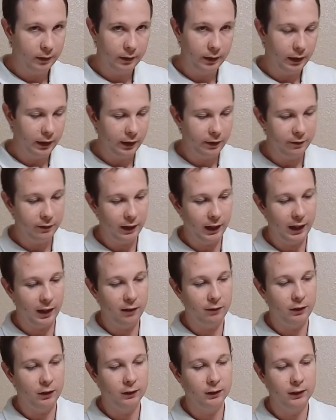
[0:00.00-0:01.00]
They even
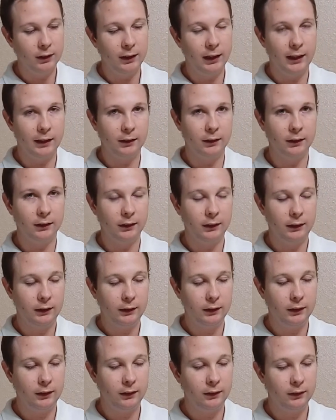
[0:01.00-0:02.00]
have all the
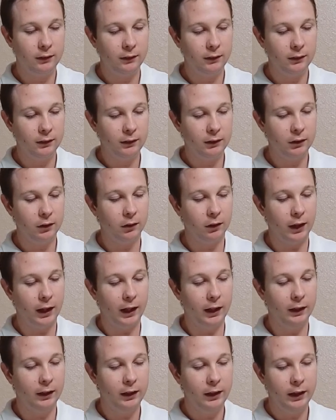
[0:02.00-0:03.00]
letters so
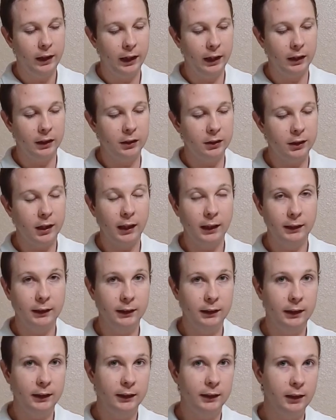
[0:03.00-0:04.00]
that it's nice
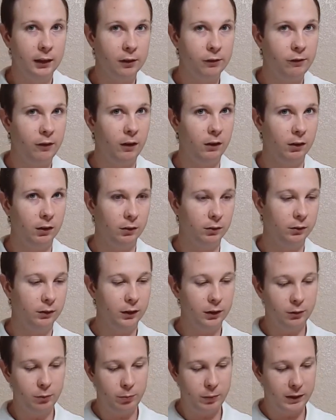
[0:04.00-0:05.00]
and easy to follow.
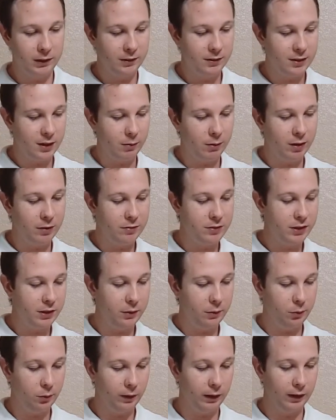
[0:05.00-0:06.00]
There's been some I've
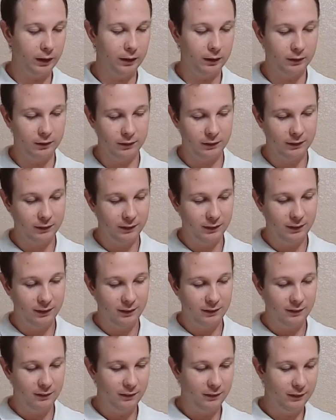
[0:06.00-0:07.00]
seen where
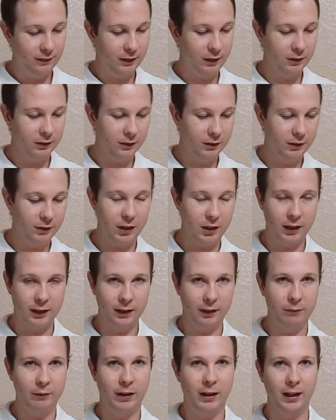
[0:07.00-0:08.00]
there's
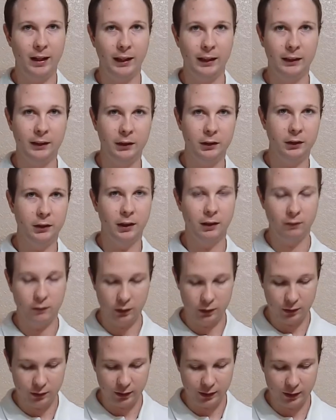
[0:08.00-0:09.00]
nothing behind. You just have to
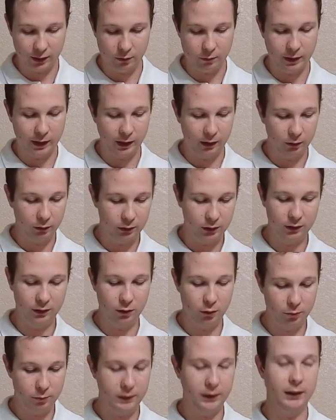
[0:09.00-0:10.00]
look at the manual and
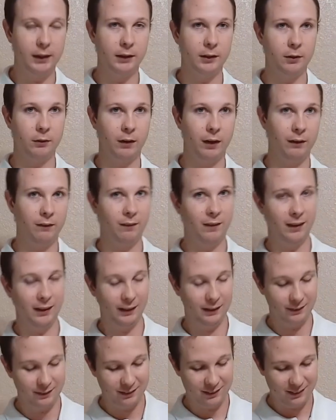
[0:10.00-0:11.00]
hope you get the right
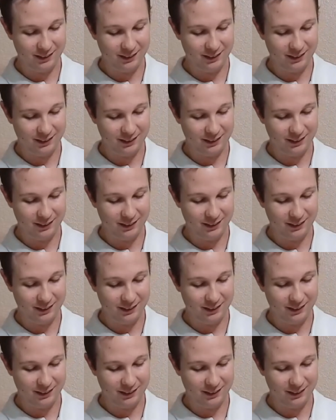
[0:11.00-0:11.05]
one.